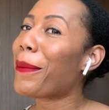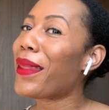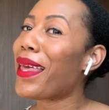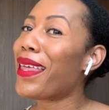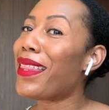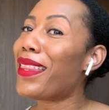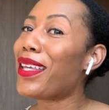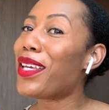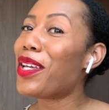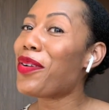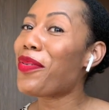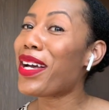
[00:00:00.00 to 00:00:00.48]

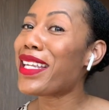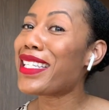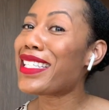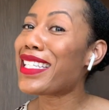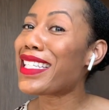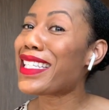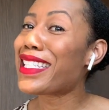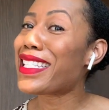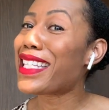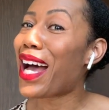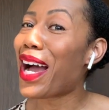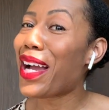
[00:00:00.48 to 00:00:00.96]
The US
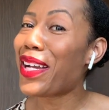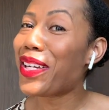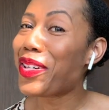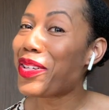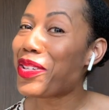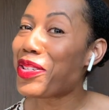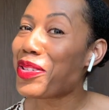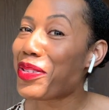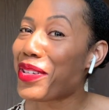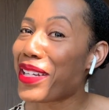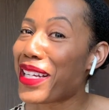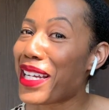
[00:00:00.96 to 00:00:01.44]
is not your
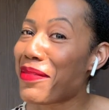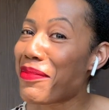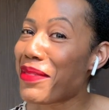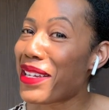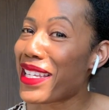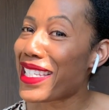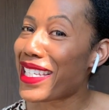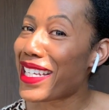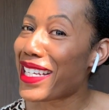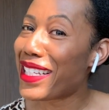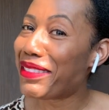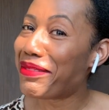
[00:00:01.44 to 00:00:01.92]
dream,
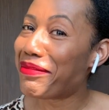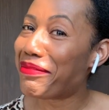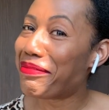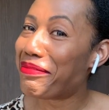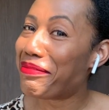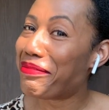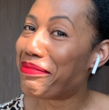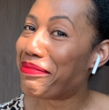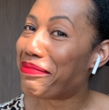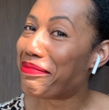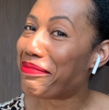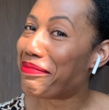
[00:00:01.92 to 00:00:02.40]
is it?
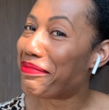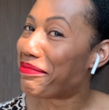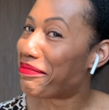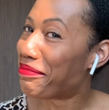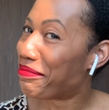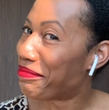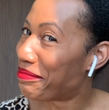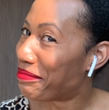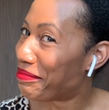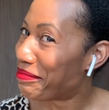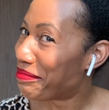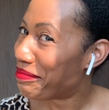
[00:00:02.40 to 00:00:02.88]

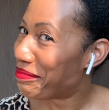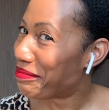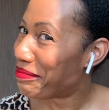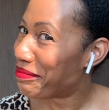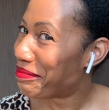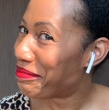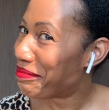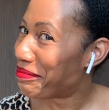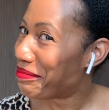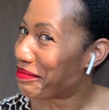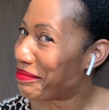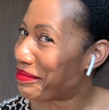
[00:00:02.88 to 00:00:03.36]

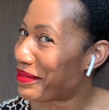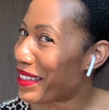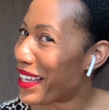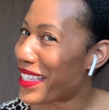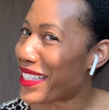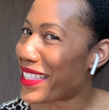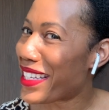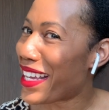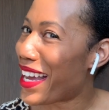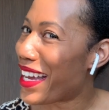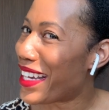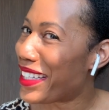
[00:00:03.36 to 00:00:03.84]

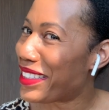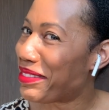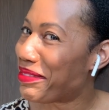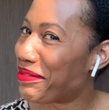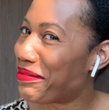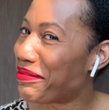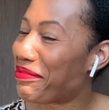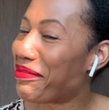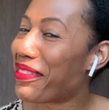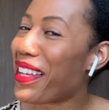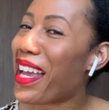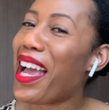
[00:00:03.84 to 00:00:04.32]
It's not.
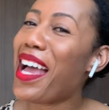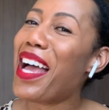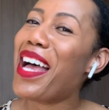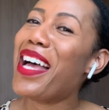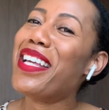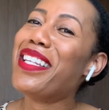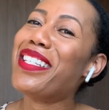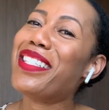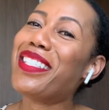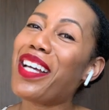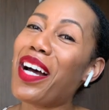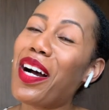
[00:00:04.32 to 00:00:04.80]

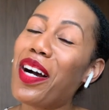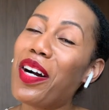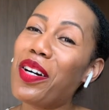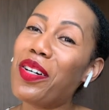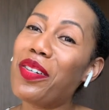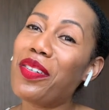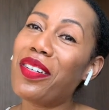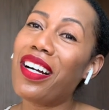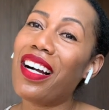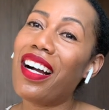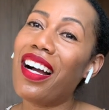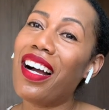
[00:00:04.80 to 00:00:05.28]

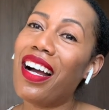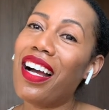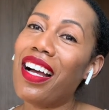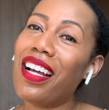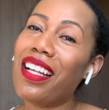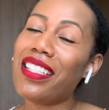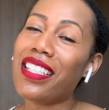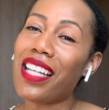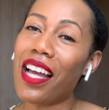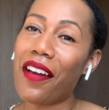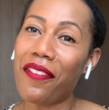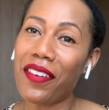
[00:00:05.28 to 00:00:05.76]
So
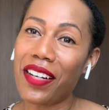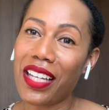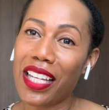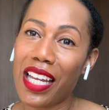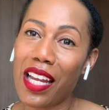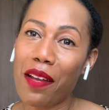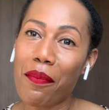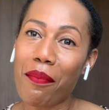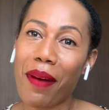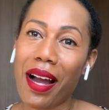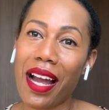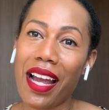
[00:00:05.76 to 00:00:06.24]

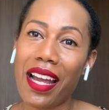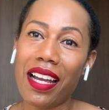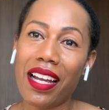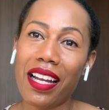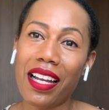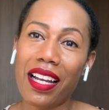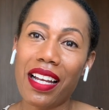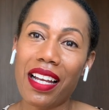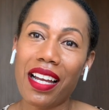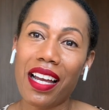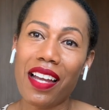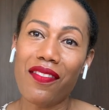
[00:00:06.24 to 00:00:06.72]
definitely
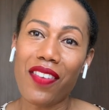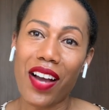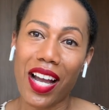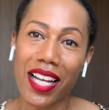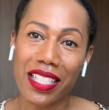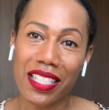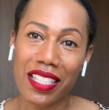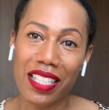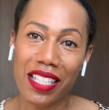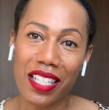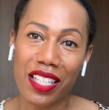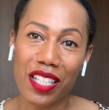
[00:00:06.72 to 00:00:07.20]
my
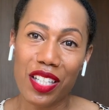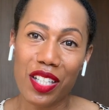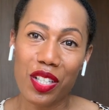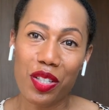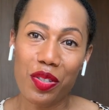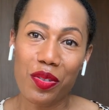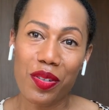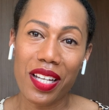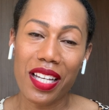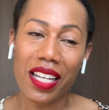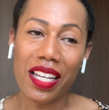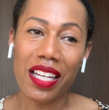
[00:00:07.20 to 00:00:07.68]
advice to
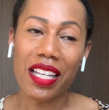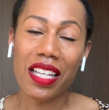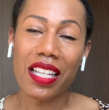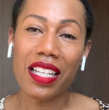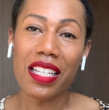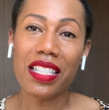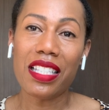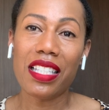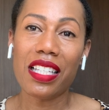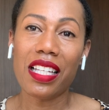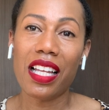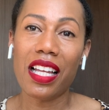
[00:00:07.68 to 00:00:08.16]
you
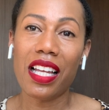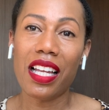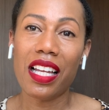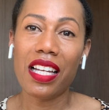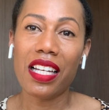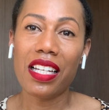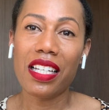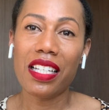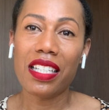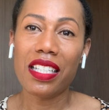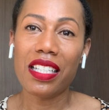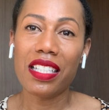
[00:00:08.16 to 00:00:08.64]
is
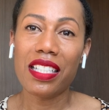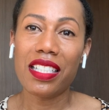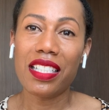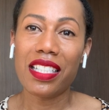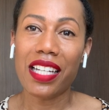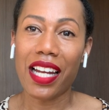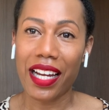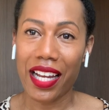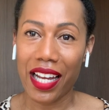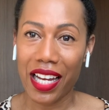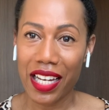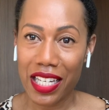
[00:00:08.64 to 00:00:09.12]

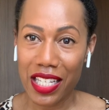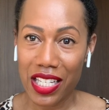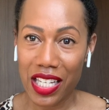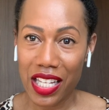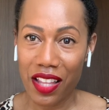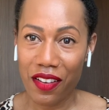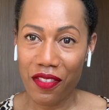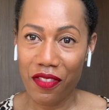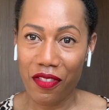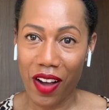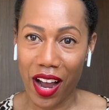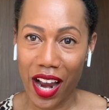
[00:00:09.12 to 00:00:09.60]
check it into
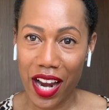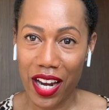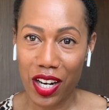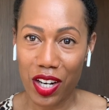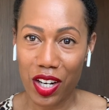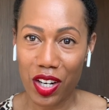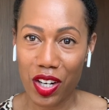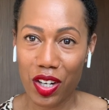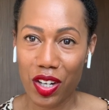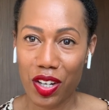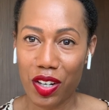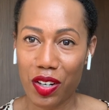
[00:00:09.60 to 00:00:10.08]
the
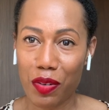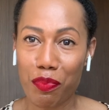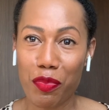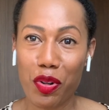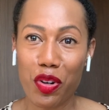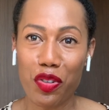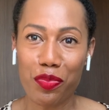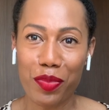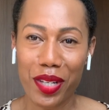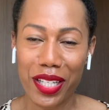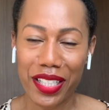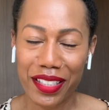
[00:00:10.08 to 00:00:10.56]
FIRE
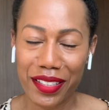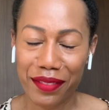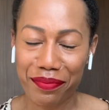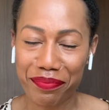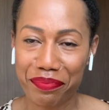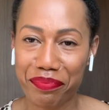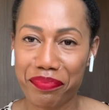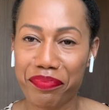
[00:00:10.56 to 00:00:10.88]
movement.